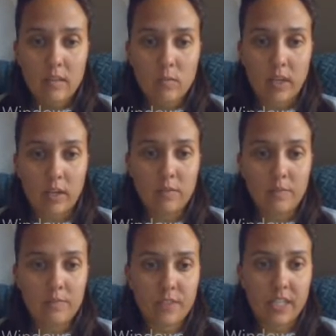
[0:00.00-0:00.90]

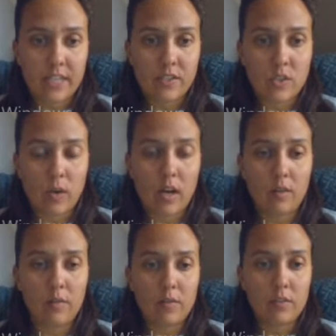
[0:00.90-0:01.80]
Well, it has
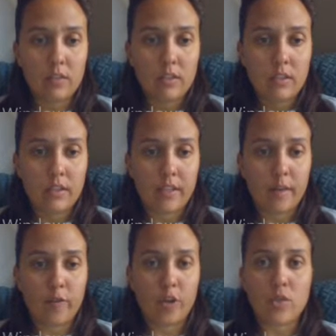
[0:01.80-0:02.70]
12.
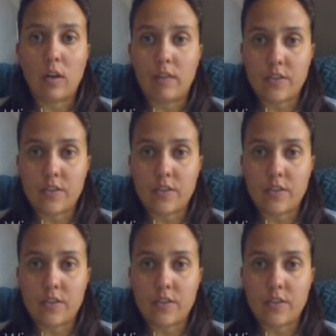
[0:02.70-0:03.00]
Therefore, 12